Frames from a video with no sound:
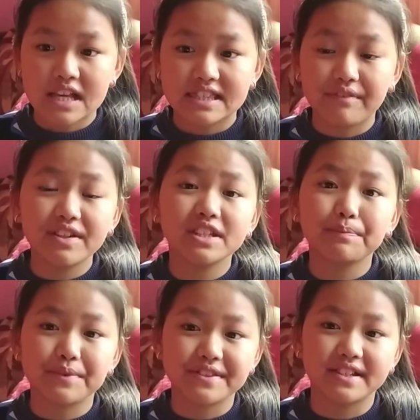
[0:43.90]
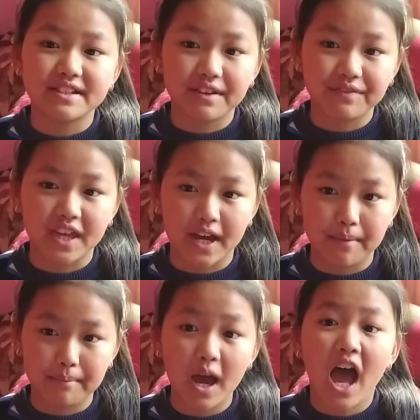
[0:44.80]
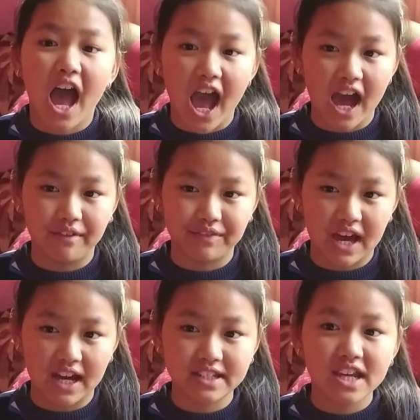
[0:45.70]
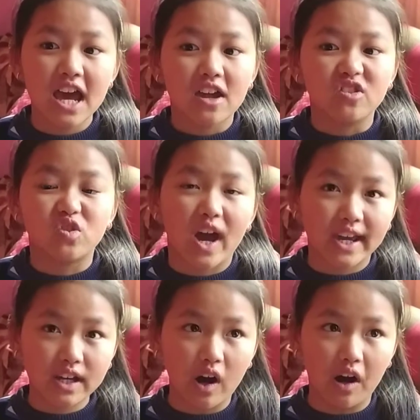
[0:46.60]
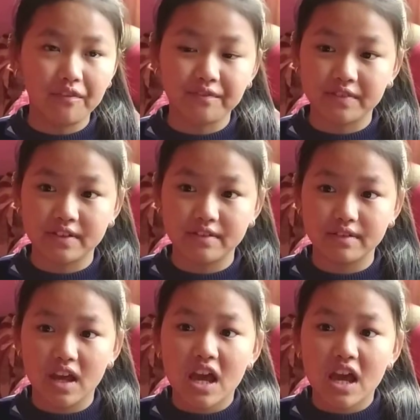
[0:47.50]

70% of them have that, dry cough, 59%